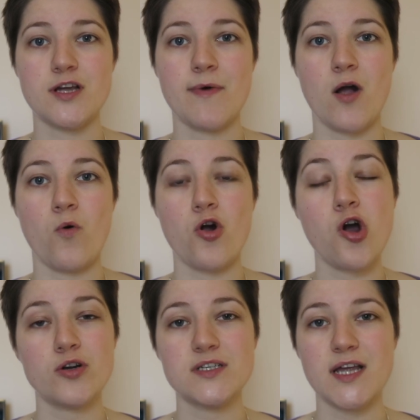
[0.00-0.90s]
about what
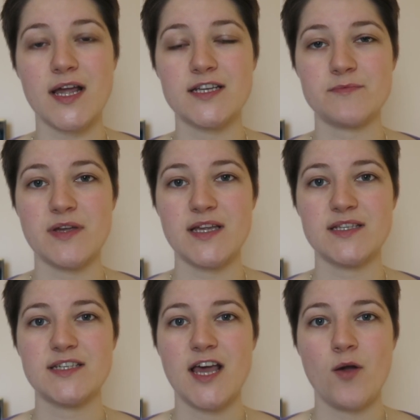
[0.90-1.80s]
context
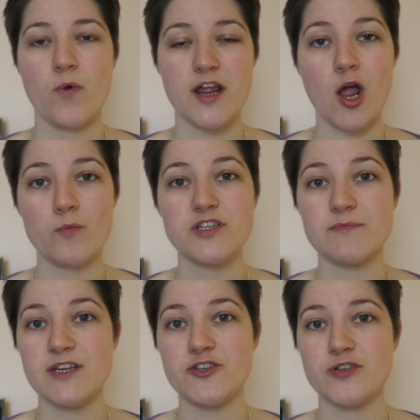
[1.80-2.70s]
means when it comes
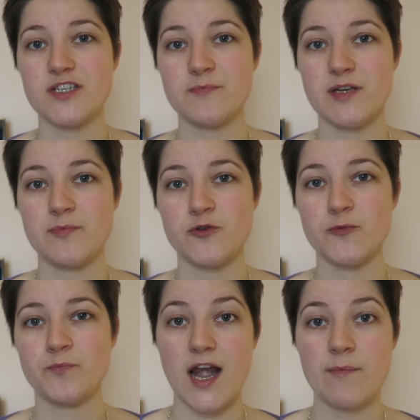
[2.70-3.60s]
to ministering to
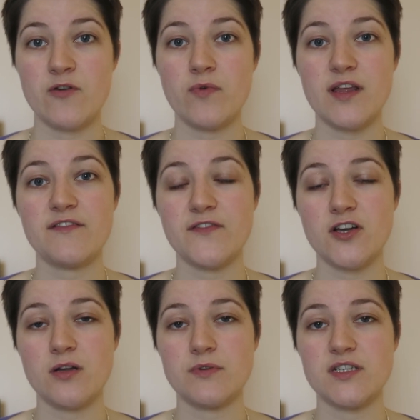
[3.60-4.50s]
people, and I've been really
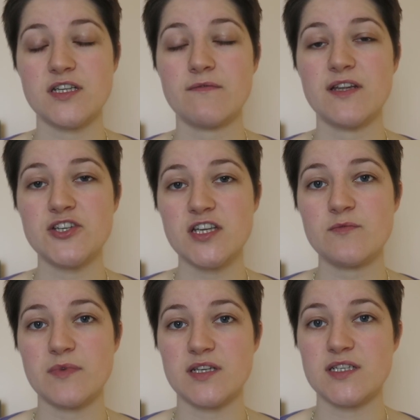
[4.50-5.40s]
affirmed in some of the
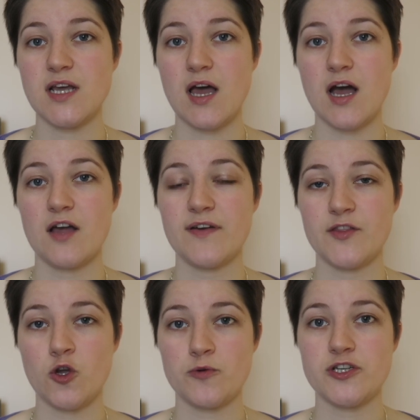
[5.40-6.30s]
achievements I've
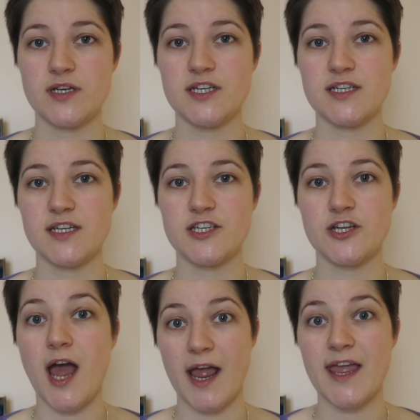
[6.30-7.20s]
had the opportunity
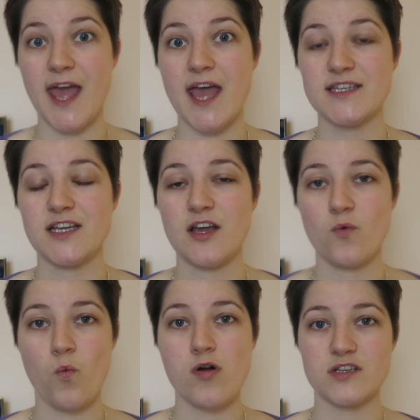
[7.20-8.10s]
to get
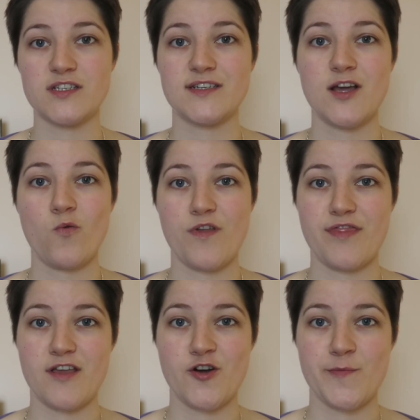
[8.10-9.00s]
whilst
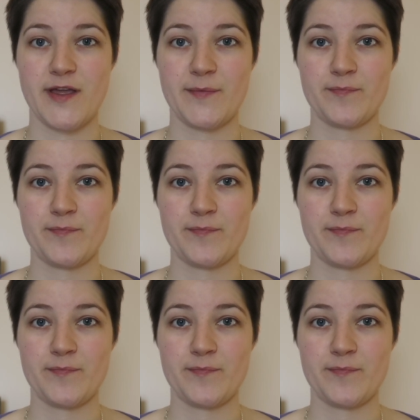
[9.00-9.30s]
with the army.